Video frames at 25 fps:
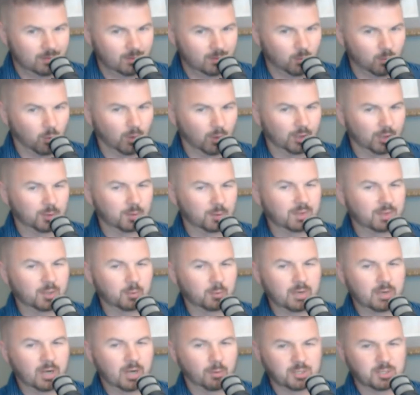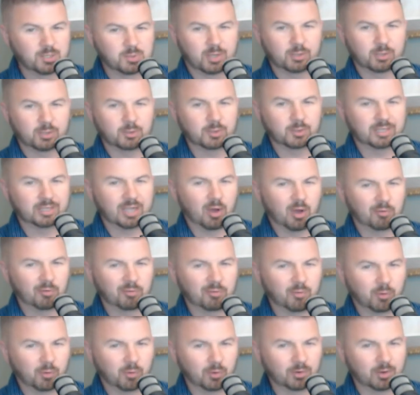One other thing we always want to look out
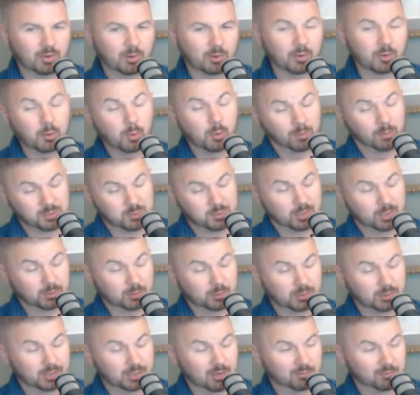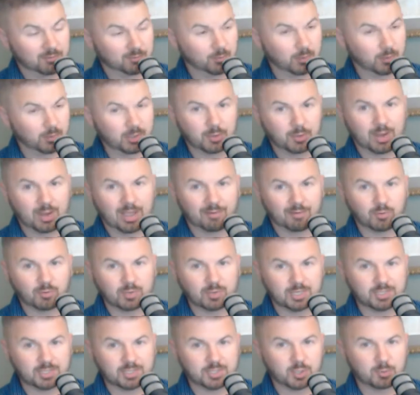for, or you always want to look out for when you're
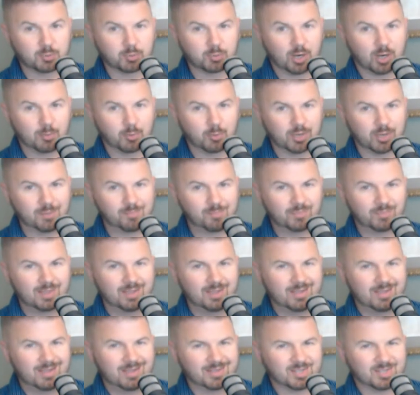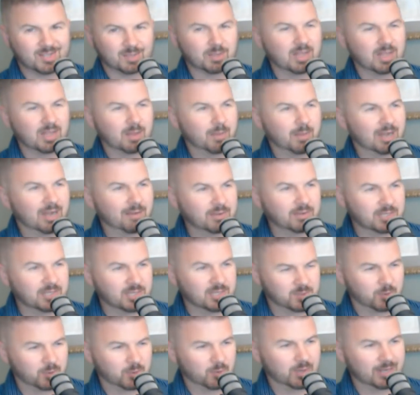advertising your property, something that might have a
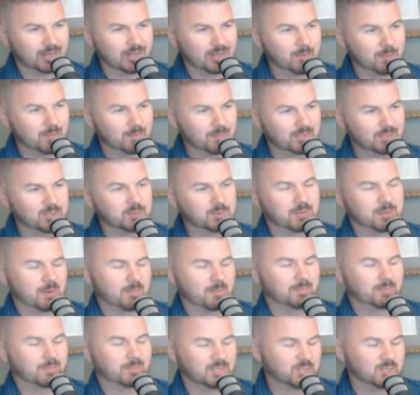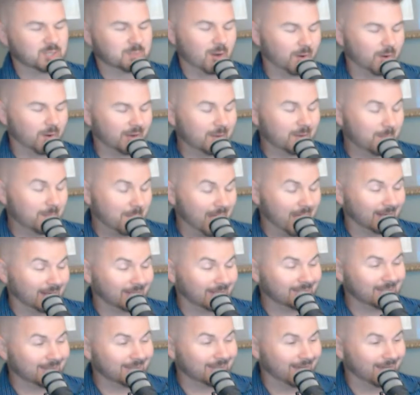disparate impact